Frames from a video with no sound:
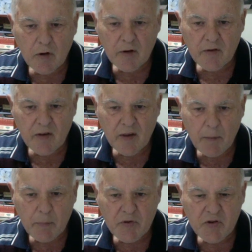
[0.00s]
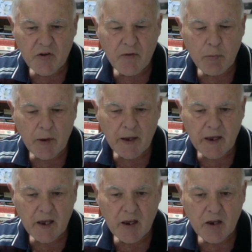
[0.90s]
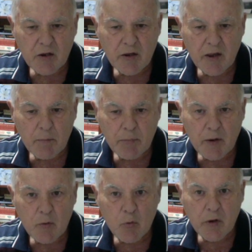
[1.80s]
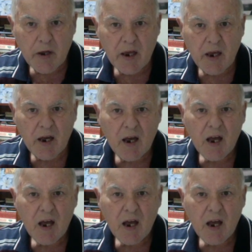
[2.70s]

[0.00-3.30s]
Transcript: so in that position, if you play king here, you can then play rook here,